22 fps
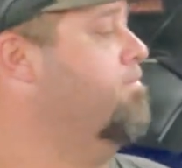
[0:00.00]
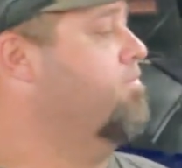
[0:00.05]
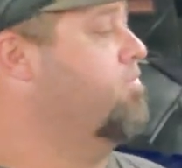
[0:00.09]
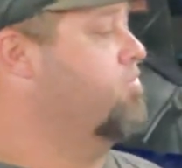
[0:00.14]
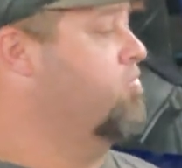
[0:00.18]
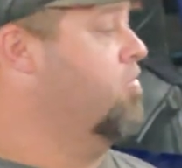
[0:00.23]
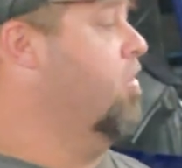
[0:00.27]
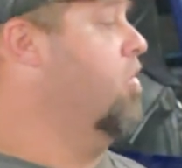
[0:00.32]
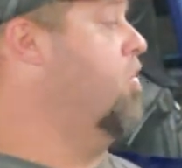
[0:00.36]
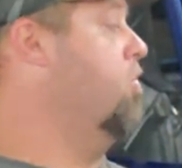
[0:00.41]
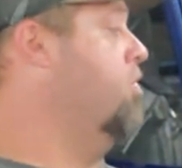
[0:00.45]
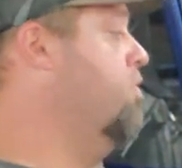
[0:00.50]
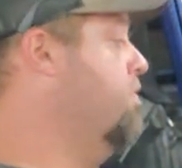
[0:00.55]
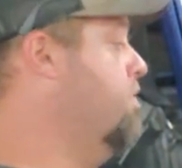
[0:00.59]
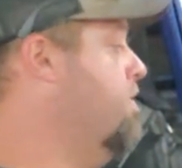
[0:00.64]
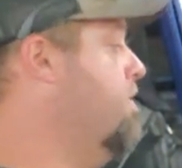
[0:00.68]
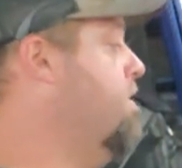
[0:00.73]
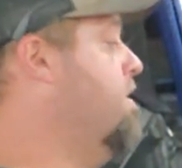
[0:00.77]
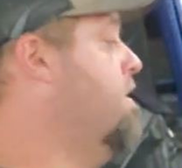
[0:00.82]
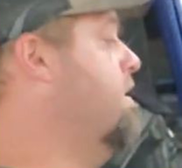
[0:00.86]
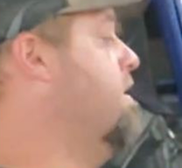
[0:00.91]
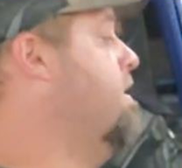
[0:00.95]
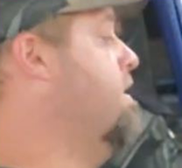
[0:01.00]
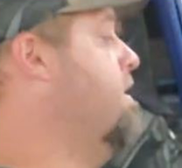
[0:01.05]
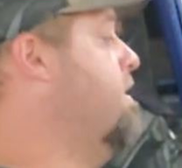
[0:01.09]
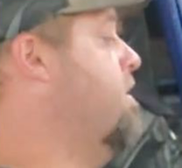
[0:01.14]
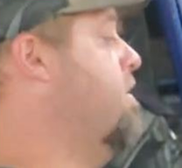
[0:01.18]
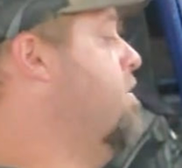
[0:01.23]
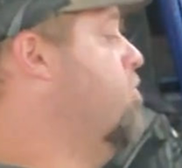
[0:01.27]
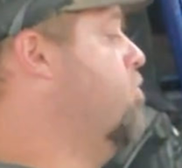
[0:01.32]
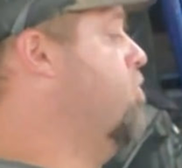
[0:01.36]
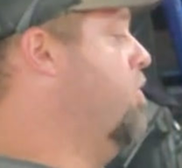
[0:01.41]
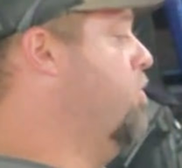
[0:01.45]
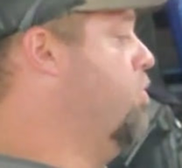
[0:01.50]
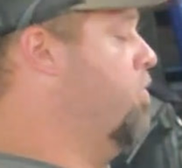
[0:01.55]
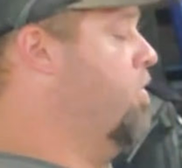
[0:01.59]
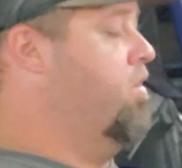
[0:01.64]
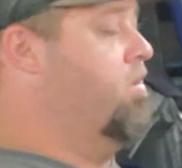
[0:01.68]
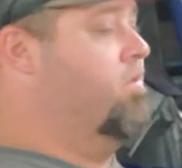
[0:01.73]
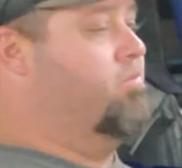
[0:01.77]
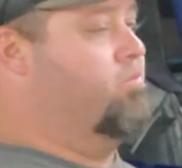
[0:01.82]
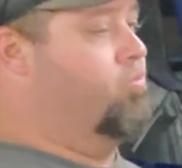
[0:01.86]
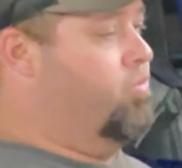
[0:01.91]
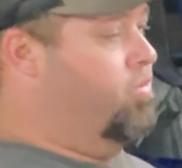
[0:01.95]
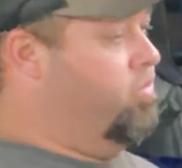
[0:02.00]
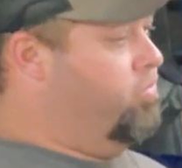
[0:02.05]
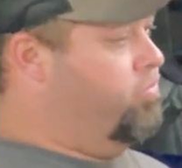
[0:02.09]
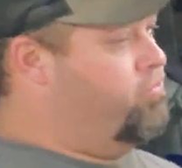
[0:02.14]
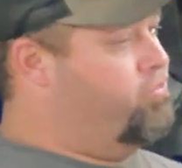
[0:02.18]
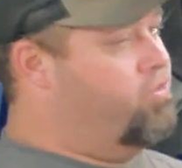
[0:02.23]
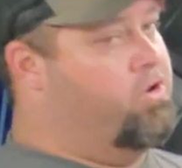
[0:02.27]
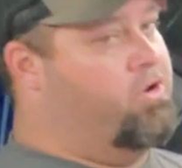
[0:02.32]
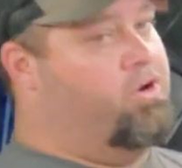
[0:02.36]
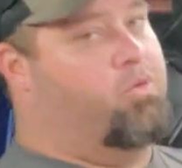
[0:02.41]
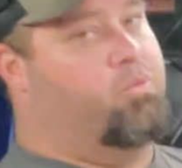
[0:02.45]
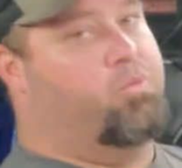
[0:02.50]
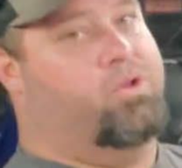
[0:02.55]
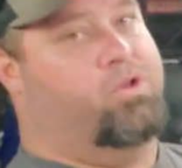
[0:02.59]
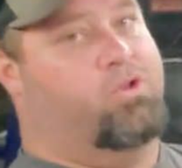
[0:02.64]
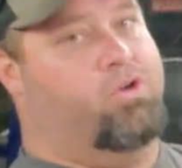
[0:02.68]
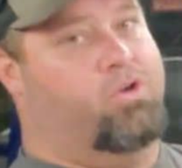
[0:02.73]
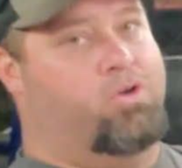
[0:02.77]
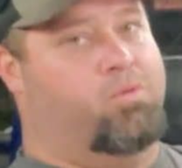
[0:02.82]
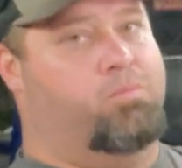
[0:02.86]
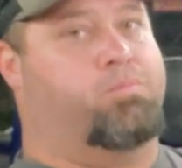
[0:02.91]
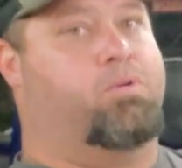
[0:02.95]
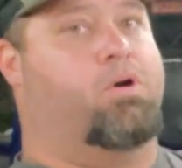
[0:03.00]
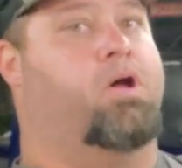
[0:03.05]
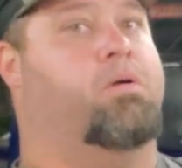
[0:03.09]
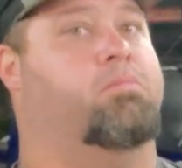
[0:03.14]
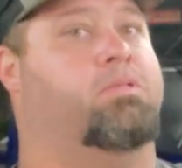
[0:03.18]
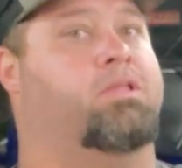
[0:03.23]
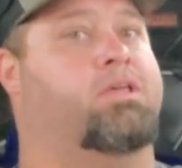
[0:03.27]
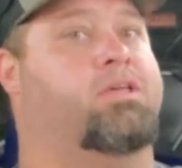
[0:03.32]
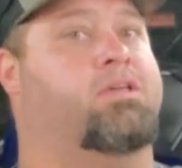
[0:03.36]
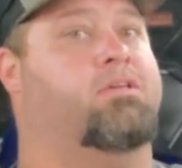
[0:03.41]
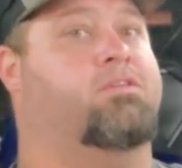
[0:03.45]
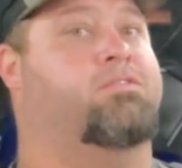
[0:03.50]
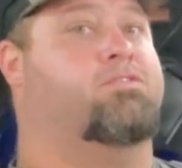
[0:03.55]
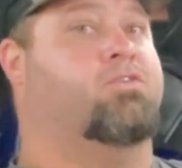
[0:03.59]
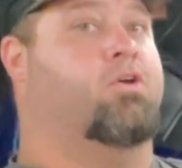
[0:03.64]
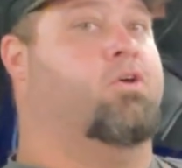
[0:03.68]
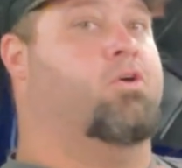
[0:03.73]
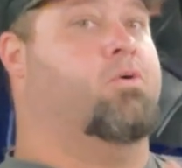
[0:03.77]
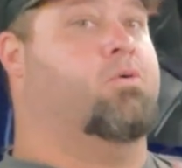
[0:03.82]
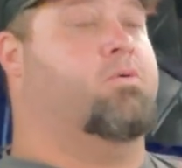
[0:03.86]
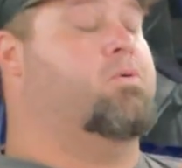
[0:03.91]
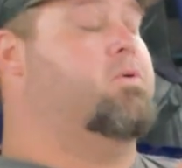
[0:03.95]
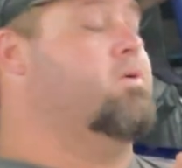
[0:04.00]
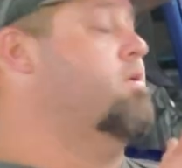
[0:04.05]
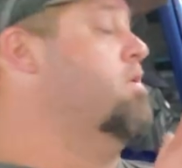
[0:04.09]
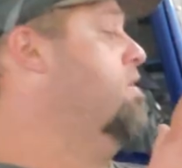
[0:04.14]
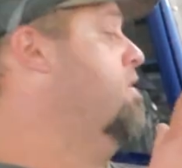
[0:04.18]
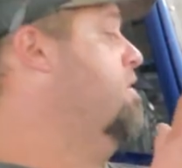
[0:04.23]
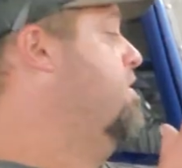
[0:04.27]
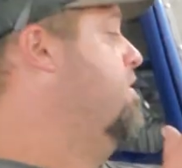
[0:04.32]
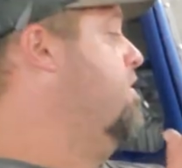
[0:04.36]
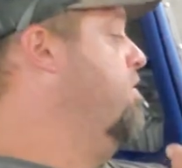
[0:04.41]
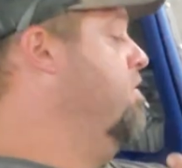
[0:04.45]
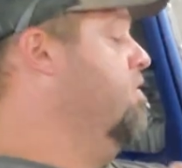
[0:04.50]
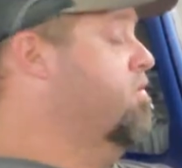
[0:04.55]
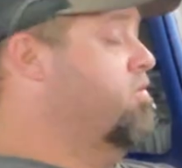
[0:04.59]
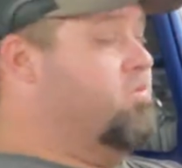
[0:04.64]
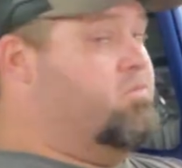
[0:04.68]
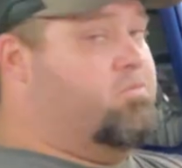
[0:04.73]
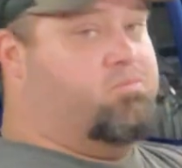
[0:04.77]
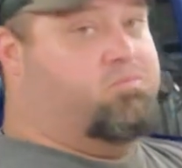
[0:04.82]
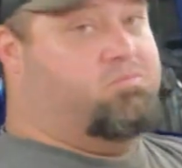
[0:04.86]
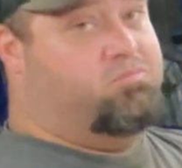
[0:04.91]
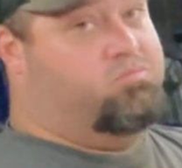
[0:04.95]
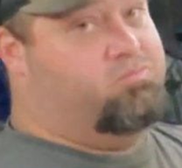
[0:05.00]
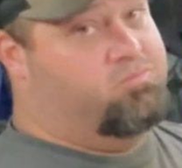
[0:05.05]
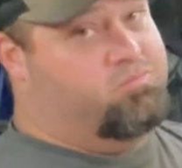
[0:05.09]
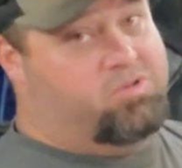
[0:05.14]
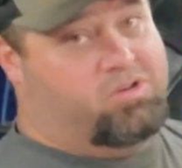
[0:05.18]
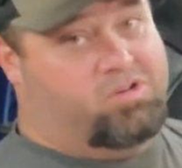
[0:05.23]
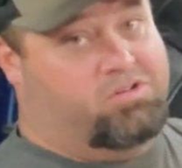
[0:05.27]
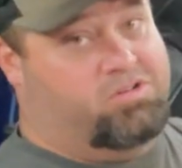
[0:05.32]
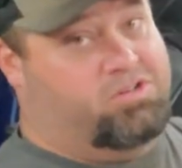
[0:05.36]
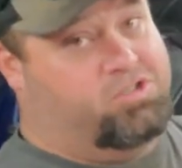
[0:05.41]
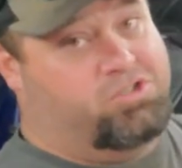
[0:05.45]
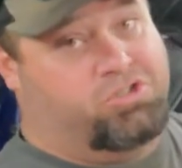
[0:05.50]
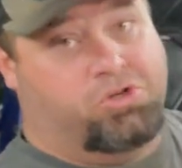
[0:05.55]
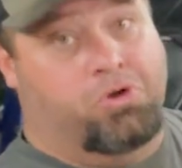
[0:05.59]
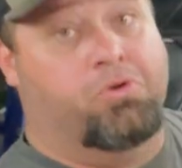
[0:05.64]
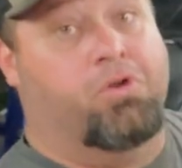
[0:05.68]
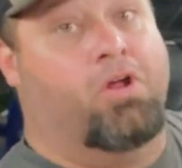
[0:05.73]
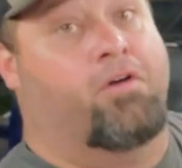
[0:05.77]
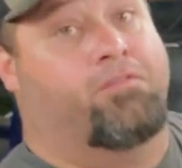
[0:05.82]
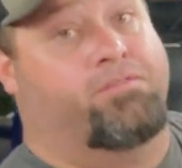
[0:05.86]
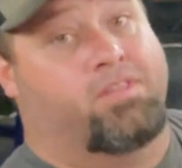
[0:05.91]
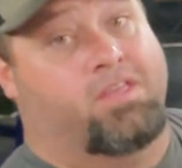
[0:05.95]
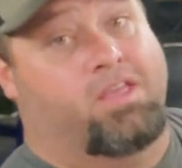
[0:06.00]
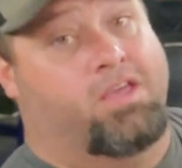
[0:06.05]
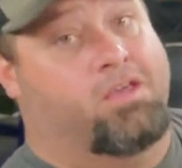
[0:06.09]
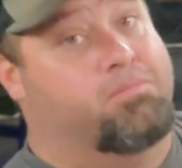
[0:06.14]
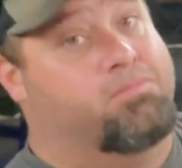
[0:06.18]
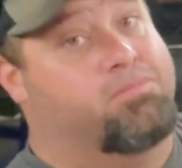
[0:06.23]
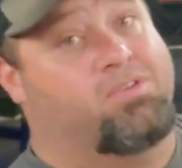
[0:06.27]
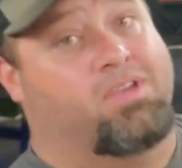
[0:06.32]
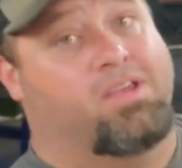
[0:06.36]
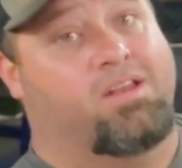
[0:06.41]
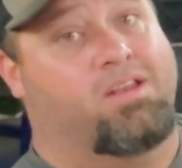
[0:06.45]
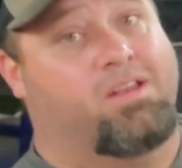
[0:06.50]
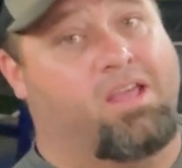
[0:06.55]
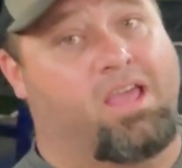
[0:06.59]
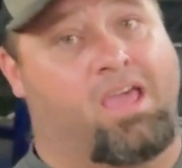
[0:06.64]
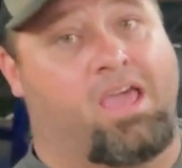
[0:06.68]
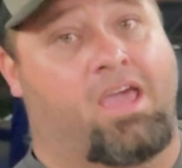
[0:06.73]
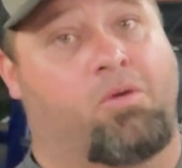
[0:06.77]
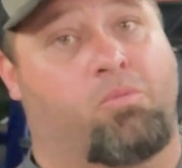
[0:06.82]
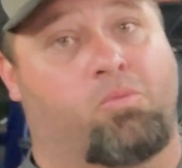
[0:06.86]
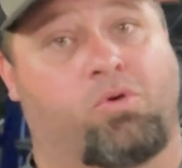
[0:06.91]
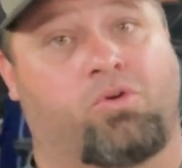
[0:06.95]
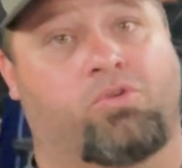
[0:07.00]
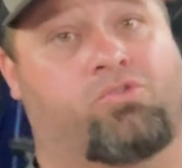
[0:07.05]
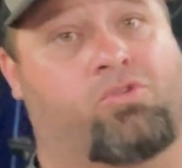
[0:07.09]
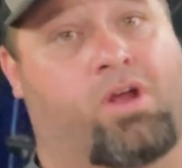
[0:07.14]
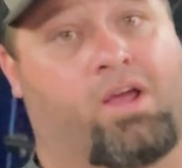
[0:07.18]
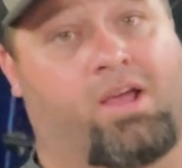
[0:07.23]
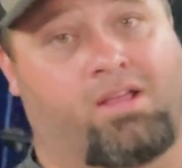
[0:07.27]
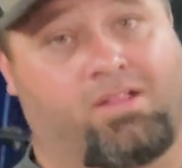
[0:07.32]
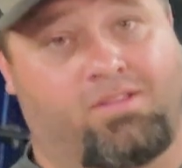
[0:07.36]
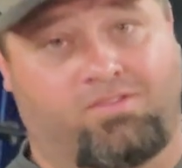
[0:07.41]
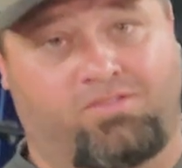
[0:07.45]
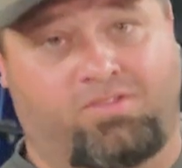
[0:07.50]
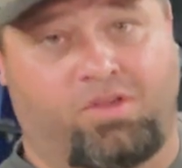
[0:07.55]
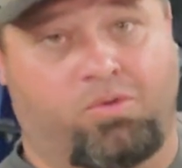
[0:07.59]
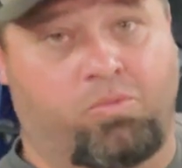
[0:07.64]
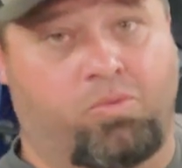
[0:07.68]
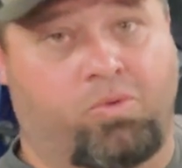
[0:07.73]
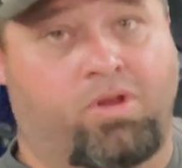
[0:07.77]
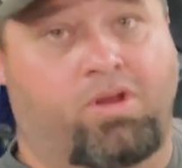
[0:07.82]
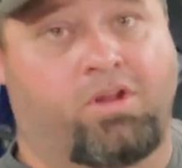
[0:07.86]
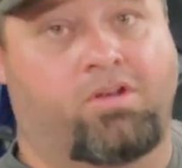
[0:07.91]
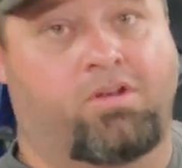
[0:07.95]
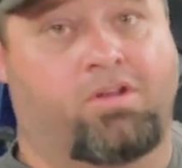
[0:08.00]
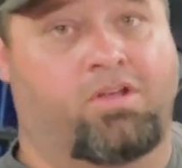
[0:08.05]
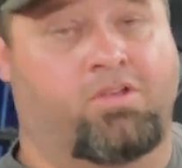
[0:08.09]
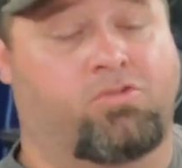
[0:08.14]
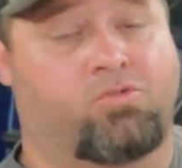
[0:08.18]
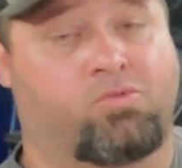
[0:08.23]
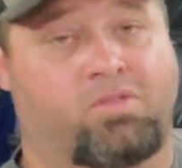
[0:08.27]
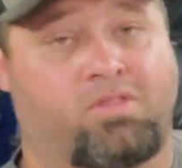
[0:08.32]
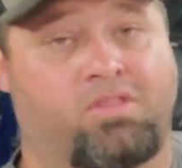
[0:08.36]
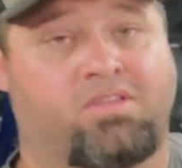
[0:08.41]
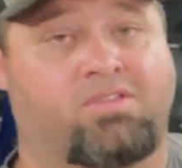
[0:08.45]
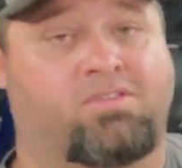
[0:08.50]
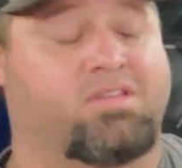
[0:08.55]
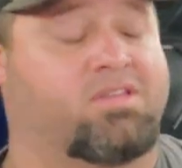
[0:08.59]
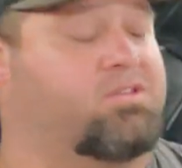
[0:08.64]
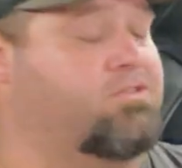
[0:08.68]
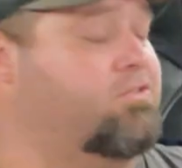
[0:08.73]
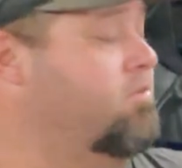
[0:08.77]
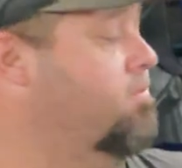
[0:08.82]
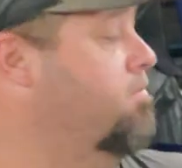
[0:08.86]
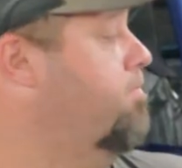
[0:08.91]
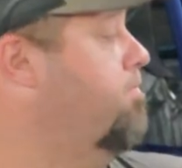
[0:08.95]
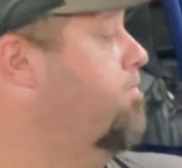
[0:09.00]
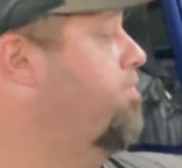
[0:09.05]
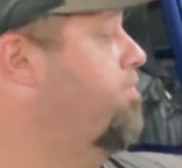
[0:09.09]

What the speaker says: So we weren't real sure. We knew it probably, so we were just shooting off the hip, said, hey, we'll try it and see what it does with this engine.